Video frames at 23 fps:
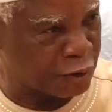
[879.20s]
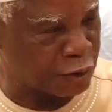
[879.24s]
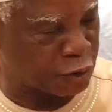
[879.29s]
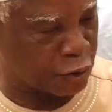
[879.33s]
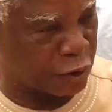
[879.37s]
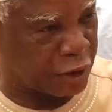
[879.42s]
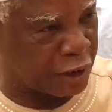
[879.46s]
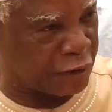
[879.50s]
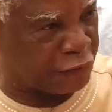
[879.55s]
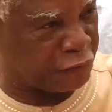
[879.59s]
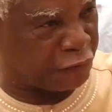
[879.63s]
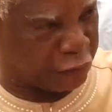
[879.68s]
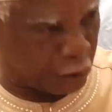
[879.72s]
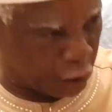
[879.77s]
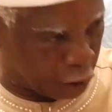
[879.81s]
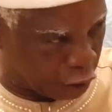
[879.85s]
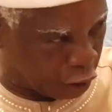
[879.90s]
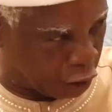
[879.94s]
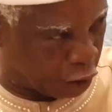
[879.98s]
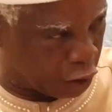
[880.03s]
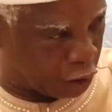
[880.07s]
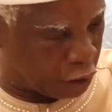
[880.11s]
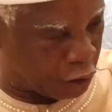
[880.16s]
to the
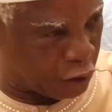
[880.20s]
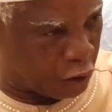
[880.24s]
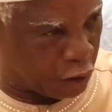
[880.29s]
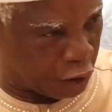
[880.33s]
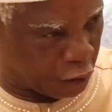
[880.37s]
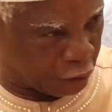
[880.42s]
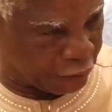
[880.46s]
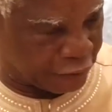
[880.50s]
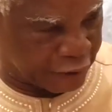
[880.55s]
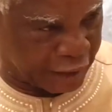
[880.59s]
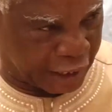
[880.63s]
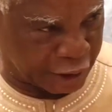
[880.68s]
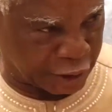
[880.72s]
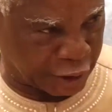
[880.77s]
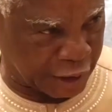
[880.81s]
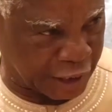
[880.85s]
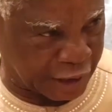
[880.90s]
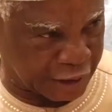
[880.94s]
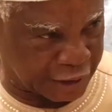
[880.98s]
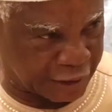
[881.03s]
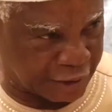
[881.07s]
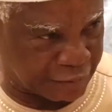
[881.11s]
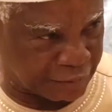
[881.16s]
floor of the National
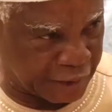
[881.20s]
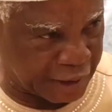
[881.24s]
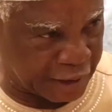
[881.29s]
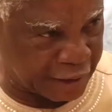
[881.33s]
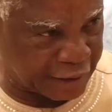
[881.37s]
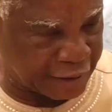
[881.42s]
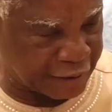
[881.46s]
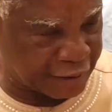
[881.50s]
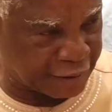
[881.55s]
Assembly